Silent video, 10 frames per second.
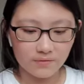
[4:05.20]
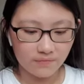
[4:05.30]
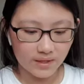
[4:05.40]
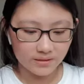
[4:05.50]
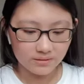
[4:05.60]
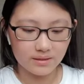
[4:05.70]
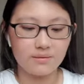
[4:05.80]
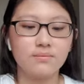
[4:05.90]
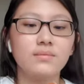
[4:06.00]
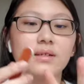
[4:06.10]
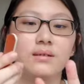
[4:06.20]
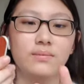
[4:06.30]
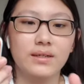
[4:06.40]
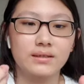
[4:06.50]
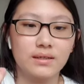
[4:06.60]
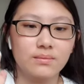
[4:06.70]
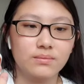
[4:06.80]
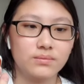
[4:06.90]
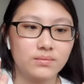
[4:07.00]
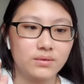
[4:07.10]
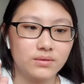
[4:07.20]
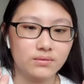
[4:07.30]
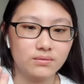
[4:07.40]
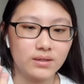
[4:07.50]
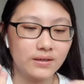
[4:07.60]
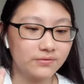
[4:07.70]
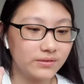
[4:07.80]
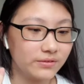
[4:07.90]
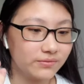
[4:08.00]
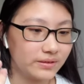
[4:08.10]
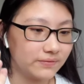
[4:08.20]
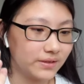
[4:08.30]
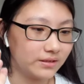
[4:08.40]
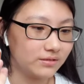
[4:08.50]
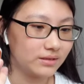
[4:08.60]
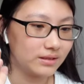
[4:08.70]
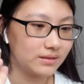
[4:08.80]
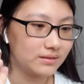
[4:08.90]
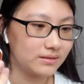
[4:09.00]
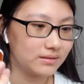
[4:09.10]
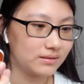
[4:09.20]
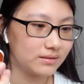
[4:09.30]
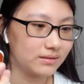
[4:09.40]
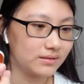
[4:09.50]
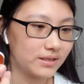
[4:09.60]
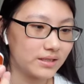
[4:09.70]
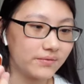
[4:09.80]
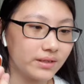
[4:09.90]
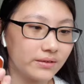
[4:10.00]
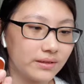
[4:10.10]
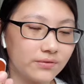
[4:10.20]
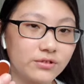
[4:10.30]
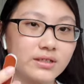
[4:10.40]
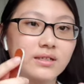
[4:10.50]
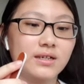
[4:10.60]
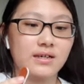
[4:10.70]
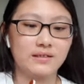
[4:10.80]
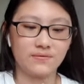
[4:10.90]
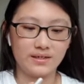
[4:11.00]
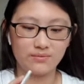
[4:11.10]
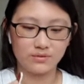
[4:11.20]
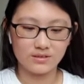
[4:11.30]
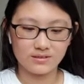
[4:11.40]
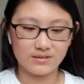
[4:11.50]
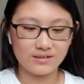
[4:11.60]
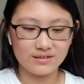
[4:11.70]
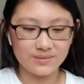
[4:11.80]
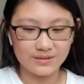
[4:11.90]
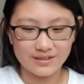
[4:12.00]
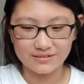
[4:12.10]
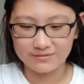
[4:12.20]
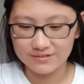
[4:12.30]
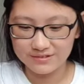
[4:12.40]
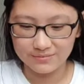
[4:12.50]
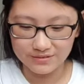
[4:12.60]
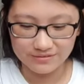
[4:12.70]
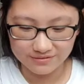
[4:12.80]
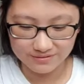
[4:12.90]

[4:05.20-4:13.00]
file them and make them rough. I have to refile these. They're actually really rough already. Okay, it's fine. We'll just, oh my god, I don't just want to know